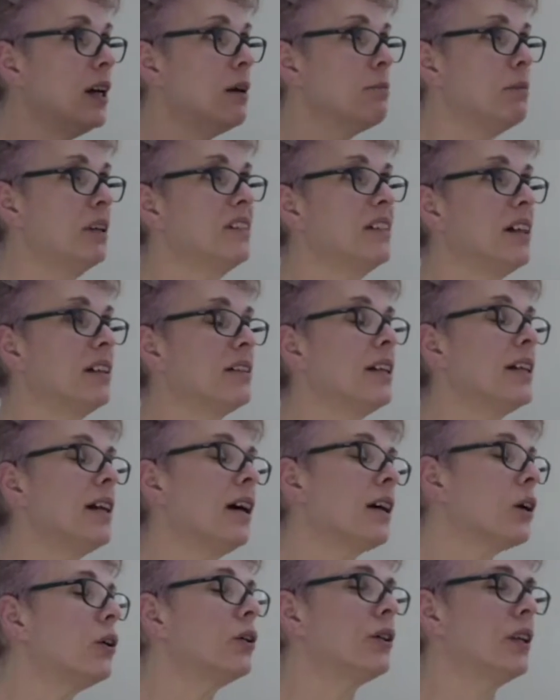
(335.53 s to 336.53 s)
But suddenly
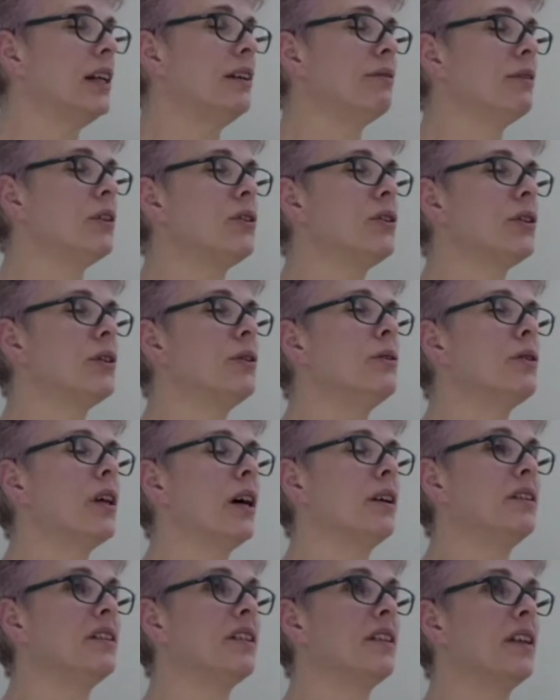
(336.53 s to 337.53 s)
I couldn't even do
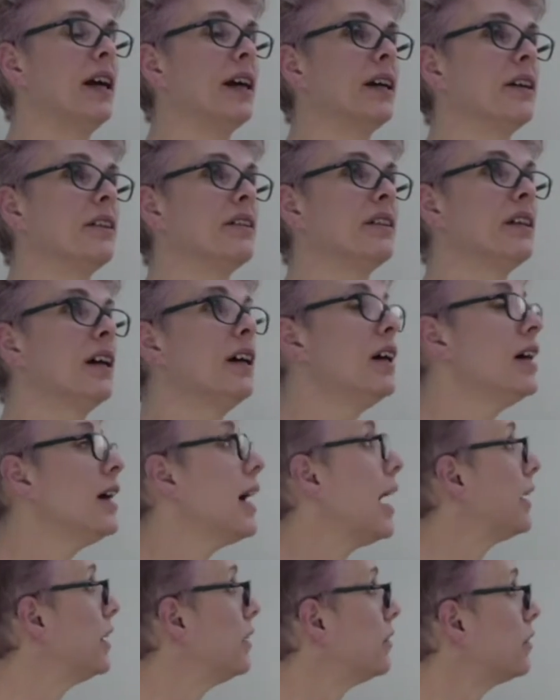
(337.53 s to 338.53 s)
those things.
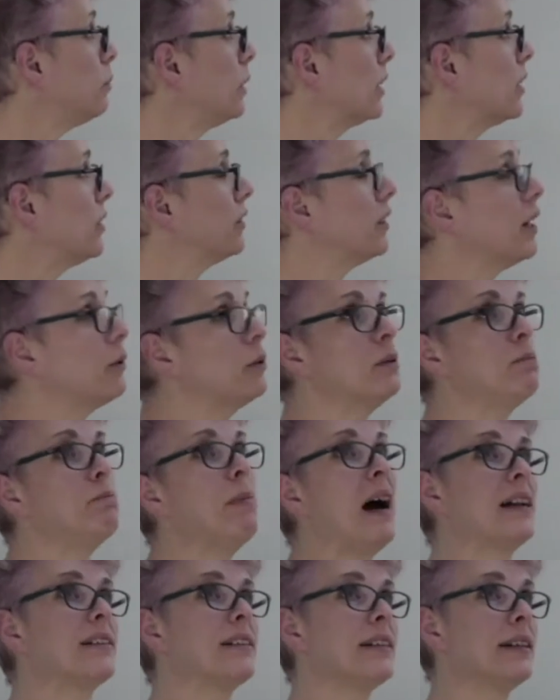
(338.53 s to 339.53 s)
And it's because I was
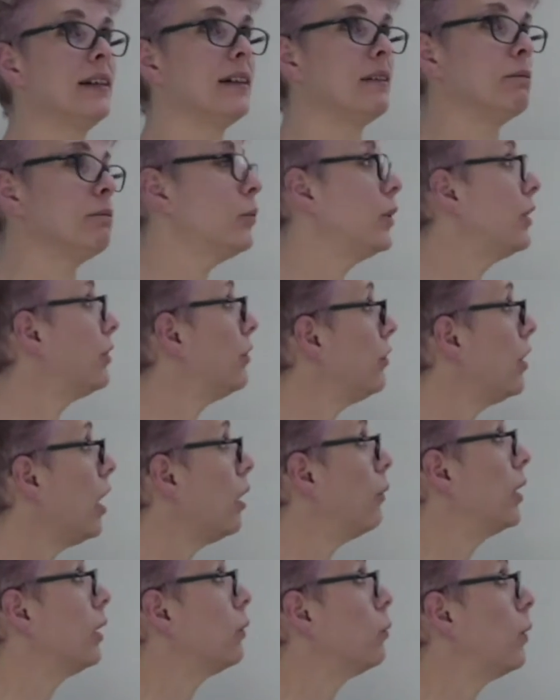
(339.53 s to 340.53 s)
battling with
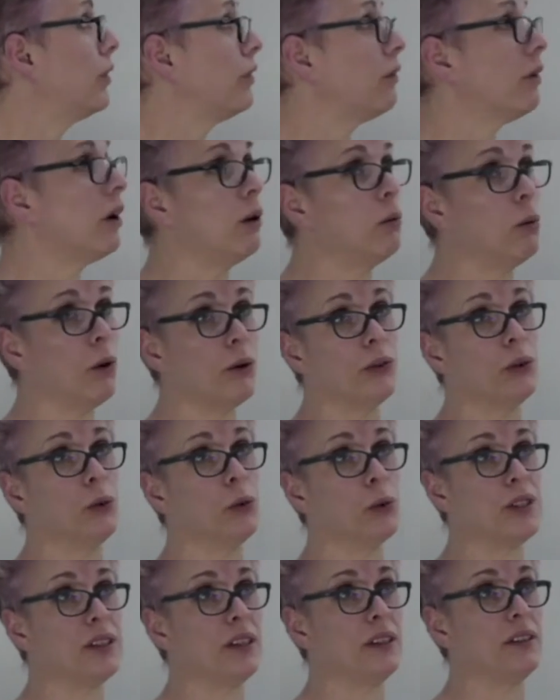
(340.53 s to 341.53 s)
knowing whether I was
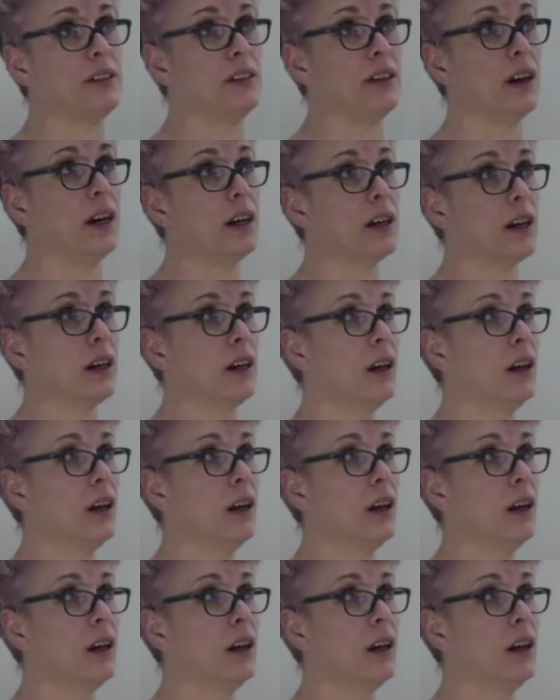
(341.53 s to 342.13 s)
autistic